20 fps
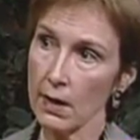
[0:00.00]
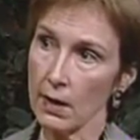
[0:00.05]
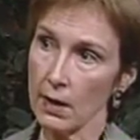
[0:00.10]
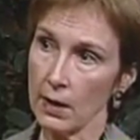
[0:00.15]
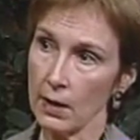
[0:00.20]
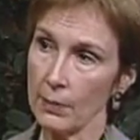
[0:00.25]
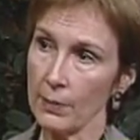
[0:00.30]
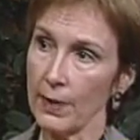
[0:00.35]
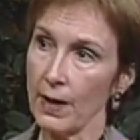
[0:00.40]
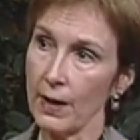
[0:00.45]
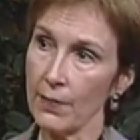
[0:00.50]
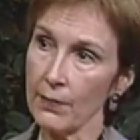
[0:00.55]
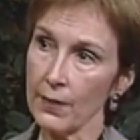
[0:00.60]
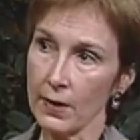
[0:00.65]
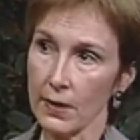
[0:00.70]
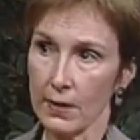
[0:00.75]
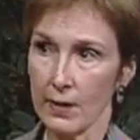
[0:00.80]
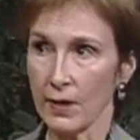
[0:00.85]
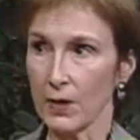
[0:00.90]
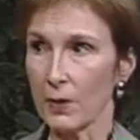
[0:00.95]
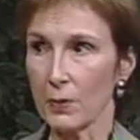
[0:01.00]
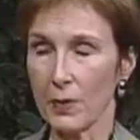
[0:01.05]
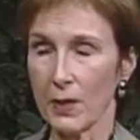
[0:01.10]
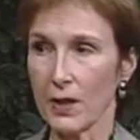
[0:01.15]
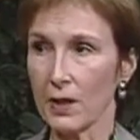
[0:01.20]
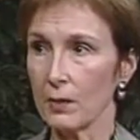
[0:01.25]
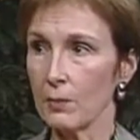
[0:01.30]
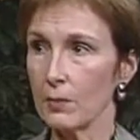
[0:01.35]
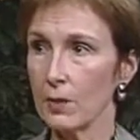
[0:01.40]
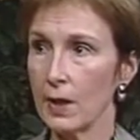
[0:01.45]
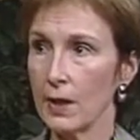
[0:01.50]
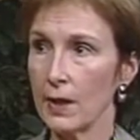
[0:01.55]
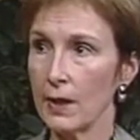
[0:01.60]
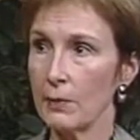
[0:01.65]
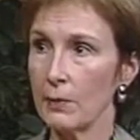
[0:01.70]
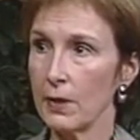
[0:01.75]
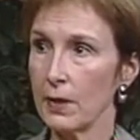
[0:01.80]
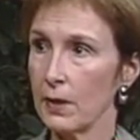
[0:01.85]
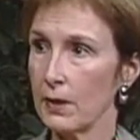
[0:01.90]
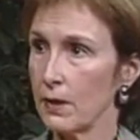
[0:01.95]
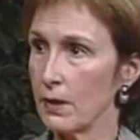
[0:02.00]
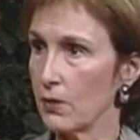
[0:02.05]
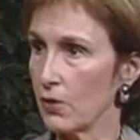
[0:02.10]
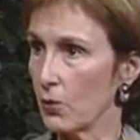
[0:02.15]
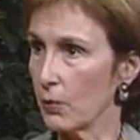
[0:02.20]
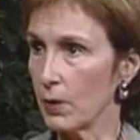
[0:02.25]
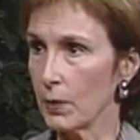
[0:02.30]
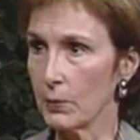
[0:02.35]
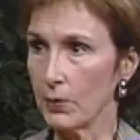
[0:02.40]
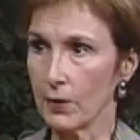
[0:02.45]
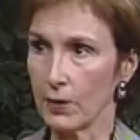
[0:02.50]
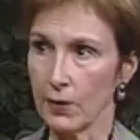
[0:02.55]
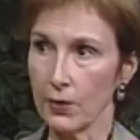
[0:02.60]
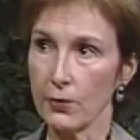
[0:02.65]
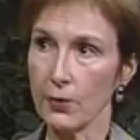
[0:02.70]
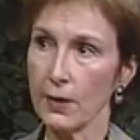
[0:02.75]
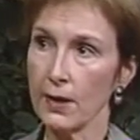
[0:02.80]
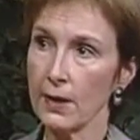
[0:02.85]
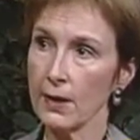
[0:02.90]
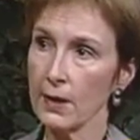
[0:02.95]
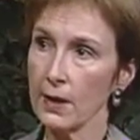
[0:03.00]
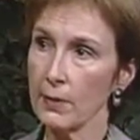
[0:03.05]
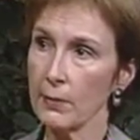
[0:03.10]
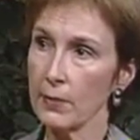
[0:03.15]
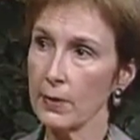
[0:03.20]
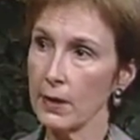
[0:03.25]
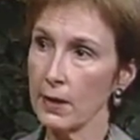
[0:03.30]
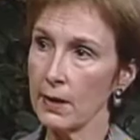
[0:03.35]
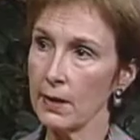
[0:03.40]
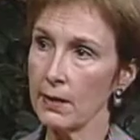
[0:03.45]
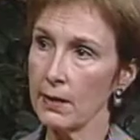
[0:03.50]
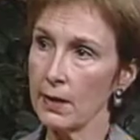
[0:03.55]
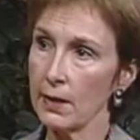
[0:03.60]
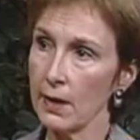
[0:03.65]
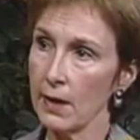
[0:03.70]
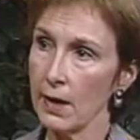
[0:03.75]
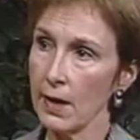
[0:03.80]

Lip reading: the emphasis on the bottom line because these are publicly traded companies,